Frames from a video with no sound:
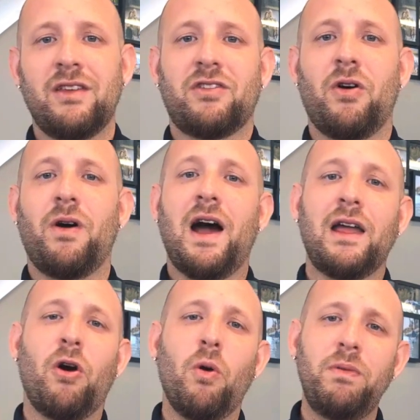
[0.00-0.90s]
So
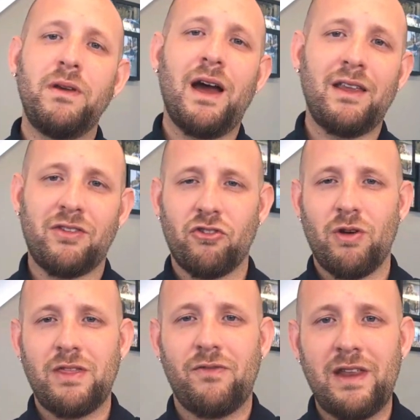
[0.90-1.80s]
I hope you guys
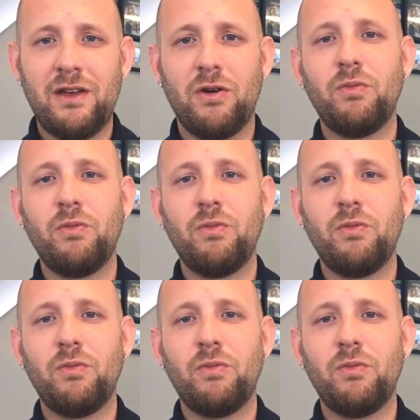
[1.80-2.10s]
enjoyed the video.